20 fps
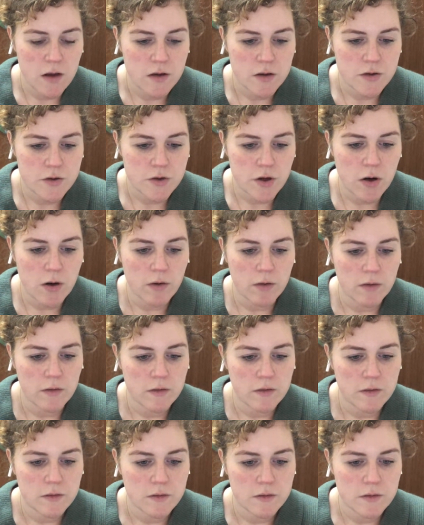Joel
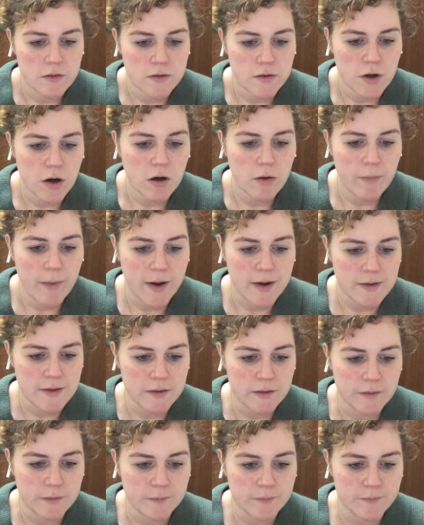
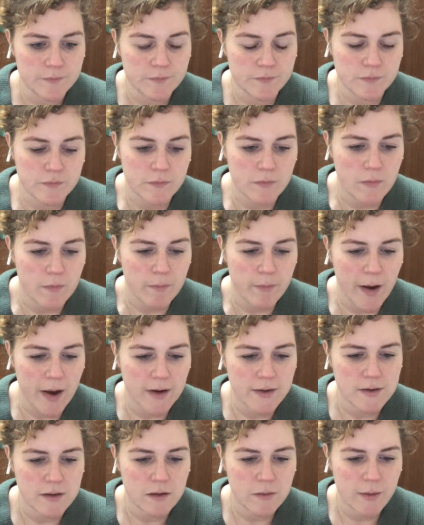Maisel. Back
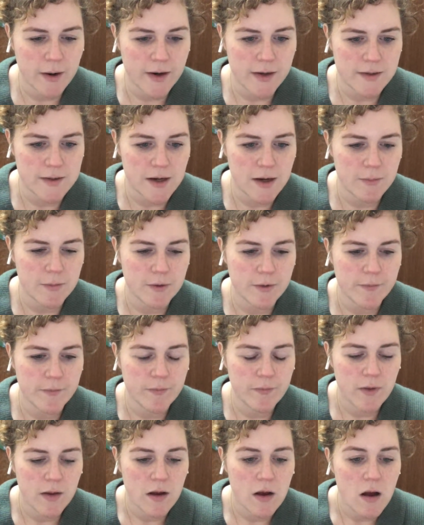to the wedding table.
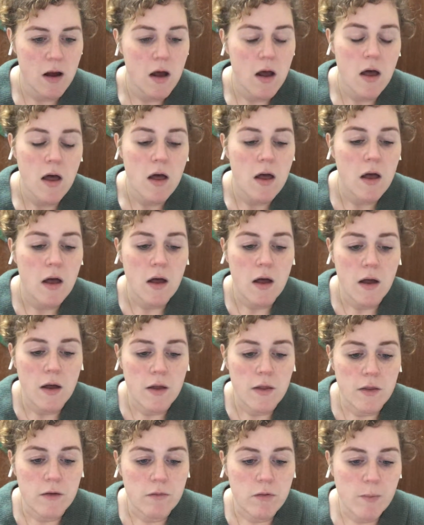
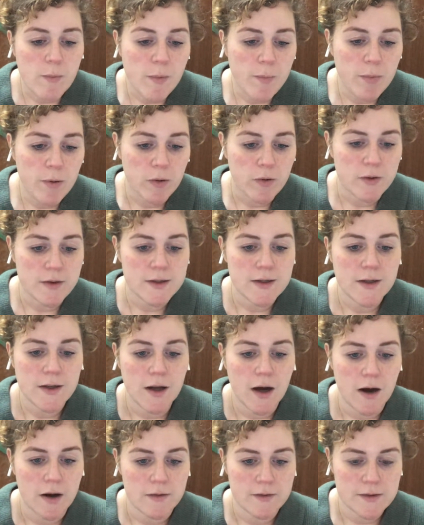The room applauds and
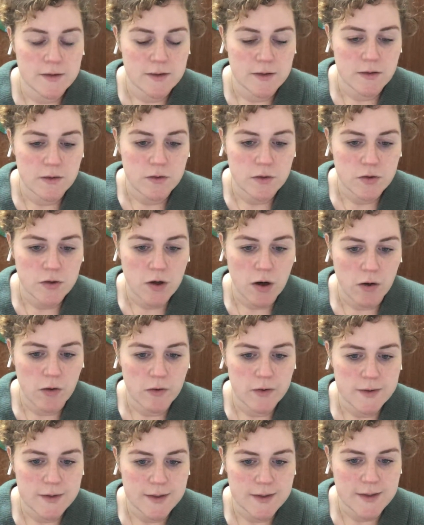laughs. Joel,
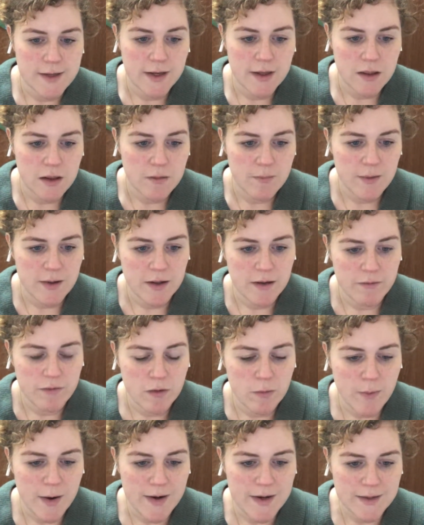sitting in the middle of the
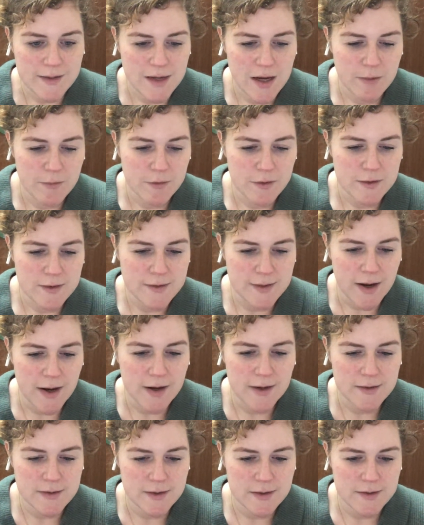wedding table,
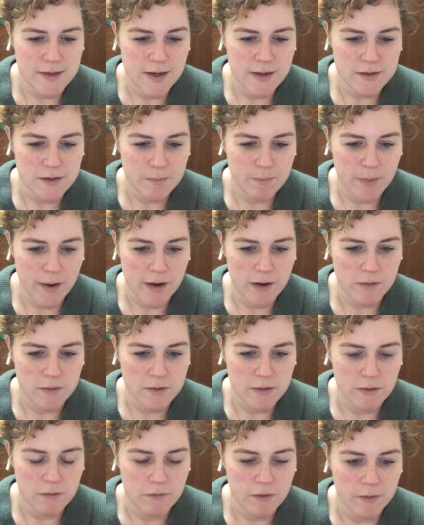stands and takes a bow to
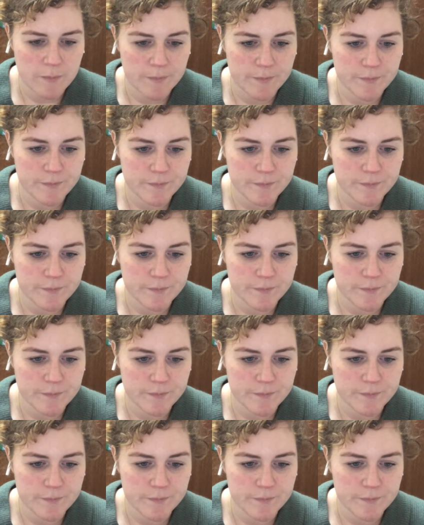the room.